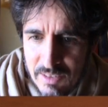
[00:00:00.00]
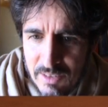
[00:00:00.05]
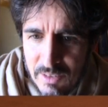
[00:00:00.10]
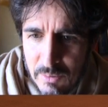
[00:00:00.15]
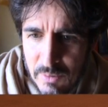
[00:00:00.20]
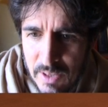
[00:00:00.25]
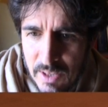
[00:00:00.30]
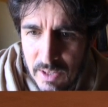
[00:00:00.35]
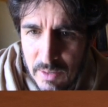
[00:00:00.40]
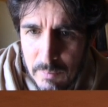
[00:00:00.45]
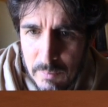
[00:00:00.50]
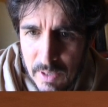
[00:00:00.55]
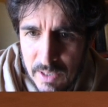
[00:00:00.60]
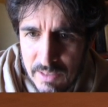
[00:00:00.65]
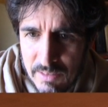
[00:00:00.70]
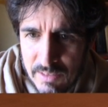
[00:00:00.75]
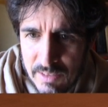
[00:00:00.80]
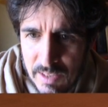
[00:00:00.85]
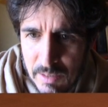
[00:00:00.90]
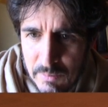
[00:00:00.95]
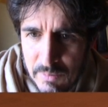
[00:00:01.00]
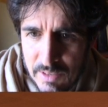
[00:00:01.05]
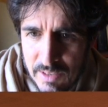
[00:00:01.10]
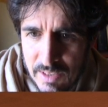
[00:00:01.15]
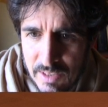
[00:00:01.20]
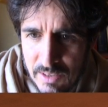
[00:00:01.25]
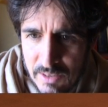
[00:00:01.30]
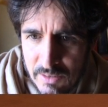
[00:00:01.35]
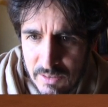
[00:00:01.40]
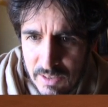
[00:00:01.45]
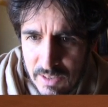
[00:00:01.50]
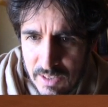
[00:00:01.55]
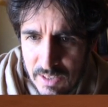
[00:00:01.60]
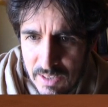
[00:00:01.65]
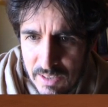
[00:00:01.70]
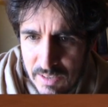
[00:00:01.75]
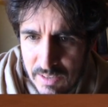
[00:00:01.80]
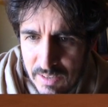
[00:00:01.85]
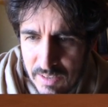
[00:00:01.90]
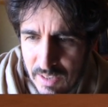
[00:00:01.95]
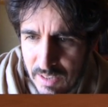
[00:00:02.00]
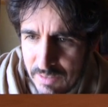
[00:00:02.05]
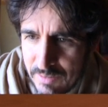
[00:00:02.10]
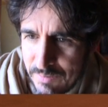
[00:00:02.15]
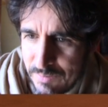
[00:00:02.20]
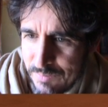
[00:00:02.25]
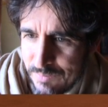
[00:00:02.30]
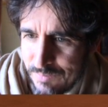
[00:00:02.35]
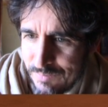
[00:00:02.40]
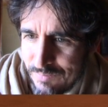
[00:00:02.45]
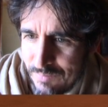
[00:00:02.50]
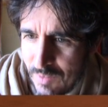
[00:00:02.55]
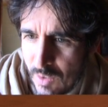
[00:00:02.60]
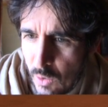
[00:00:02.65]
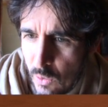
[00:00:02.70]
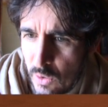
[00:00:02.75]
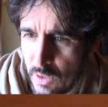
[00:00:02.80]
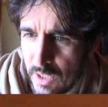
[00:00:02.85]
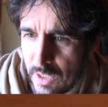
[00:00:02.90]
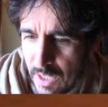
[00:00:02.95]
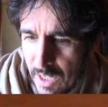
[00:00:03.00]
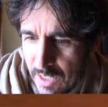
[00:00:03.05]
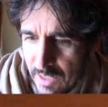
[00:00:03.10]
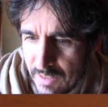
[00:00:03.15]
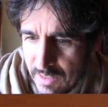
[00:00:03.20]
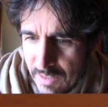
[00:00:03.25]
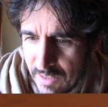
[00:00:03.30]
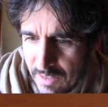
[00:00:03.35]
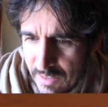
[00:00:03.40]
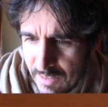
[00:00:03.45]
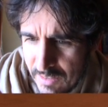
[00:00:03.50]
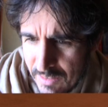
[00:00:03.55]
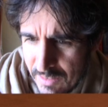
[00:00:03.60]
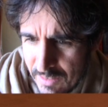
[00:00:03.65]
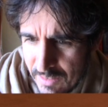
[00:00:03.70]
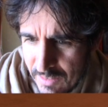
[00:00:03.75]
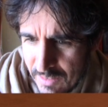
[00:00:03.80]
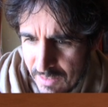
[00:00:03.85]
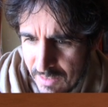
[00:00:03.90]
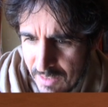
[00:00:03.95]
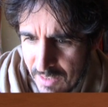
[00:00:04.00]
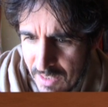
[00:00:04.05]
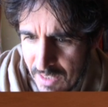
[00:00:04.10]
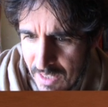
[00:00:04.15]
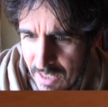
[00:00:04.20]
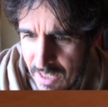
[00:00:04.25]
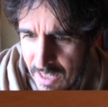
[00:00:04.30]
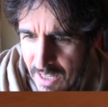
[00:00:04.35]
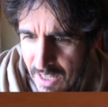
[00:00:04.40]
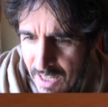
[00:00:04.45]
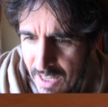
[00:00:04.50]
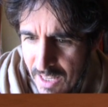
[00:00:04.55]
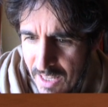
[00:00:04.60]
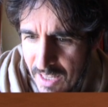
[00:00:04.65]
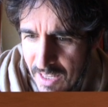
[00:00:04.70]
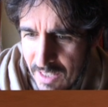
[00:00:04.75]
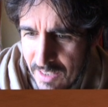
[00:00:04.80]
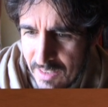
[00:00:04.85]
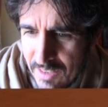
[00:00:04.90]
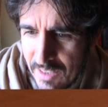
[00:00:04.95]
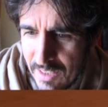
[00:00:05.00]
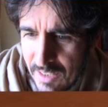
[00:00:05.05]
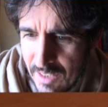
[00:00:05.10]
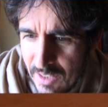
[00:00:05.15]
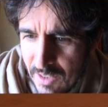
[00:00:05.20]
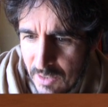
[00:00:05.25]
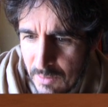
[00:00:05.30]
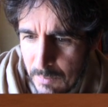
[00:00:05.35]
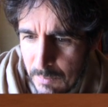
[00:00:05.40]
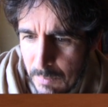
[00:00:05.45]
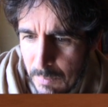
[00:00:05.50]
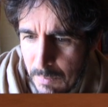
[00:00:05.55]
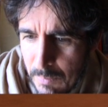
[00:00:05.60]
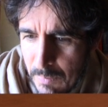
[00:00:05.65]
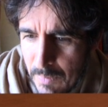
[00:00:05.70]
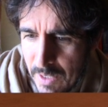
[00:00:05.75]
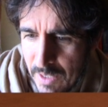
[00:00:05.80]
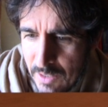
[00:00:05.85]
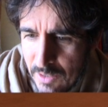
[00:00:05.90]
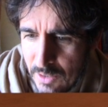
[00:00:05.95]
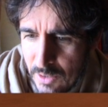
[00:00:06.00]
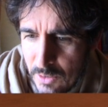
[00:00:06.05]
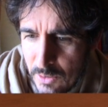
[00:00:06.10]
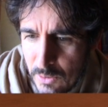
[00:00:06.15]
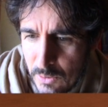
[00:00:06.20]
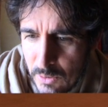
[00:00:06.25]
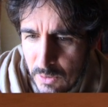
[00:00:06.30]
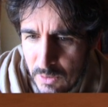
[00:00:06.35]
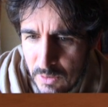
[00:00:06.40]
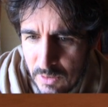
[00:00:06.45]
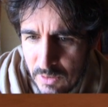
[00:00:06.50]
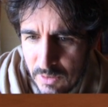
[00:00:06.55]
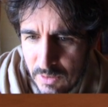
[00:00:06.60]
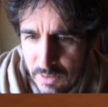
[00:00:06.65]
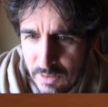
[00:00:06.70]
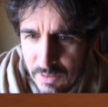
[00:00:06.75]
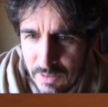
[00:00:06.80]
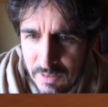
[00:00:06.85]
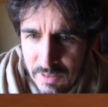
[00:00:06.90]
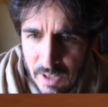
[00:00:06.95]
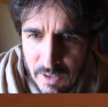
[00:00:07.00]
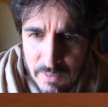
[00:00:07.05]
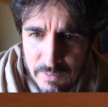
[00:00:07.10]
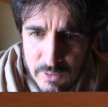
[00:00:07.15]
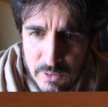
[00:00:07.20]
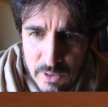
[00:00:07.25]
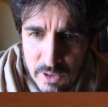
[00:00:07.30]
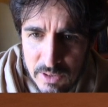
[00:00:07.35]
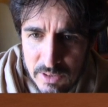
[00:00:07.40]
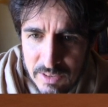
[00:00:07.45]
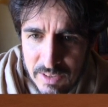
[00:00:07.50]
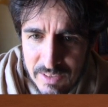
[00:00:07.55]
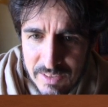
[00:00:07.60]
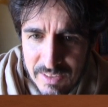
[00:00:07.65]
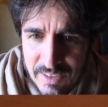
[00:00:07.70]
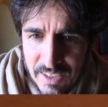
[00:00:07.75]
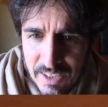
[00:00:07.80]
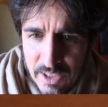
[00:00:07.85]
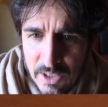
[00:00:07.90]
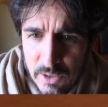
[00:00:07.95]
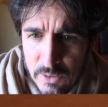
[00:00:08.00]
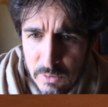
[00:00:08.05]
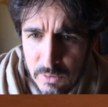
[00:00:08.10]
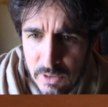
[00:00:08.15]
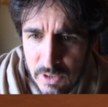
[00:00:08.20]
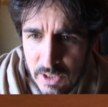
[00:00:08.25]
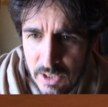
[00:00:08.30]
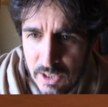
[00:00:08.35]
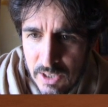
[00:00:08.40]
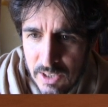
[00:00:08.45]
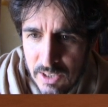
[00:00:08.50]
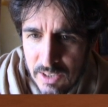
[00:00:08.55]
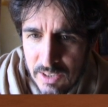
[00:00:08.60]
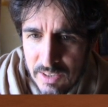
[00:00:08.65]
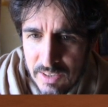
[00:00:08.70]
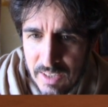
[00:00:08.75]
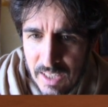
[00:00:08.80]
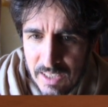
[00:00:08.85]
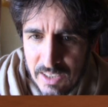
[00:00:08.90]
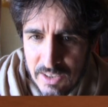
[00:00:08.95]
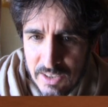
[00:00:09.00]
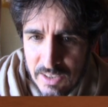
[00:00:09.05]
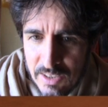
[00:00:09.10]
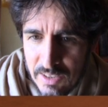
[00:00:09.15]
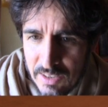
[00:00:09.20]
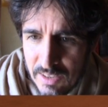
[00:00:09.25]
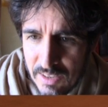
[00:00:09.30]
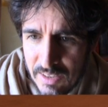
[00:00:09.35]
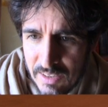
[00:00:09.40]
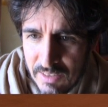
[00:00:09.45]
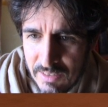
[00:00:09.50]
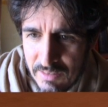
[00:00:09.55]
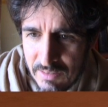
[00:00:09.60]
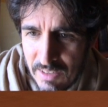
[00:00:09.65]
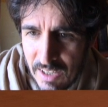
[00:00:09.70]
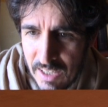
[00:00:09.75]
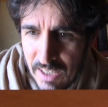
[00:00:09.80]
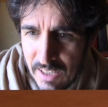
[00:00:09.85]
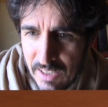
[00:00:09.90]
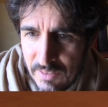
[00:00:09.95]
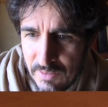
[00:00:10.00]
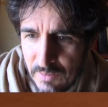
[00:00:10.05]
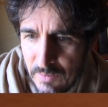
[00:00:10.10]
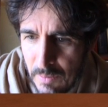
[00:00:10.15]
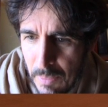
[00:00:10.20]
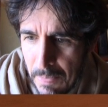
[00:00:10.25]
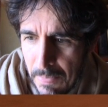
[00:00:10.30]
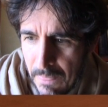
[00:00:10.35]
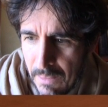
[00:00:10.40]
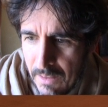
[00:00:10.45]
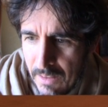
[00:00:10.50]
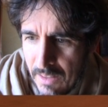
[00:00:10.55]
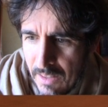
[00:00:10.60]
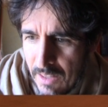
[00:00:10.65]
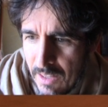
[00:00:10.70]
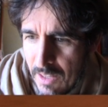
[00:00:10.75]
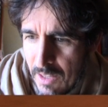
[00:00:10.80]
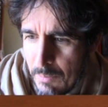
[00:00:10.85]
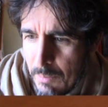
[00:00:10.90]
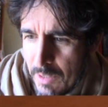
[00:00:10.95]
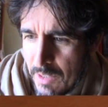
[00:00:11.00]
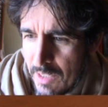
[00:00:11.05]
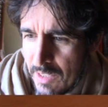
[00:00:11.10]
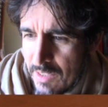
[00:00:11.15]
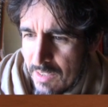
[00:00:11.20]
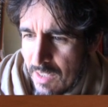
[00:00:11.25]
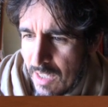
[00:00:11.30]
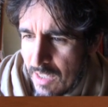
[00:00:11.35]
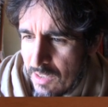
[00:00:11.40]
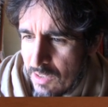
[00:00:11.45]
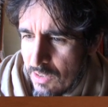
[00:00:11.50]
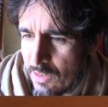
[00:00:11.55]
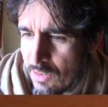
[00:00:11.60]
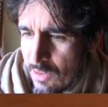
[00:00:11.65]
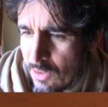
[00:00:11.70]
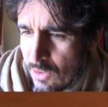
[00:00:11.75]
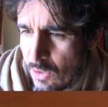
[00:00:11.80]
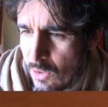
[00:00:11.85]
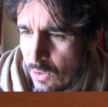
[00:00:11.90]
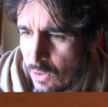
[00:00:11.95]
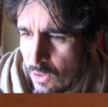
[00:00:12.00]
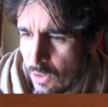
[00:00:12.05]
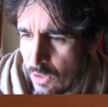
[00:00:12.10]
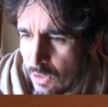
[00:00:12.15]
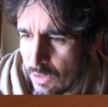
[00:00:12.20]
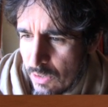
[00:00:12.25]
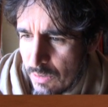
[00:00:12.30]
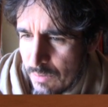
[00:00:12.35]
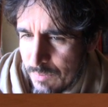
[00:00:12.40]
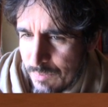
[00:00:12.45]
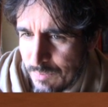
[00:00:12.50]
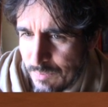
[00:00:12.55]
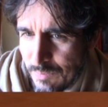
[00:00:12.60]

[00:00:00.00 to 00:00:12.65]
The way that Bhakti Rasamrita Sindhu is organized is into, of course, sections, right? But these sections are called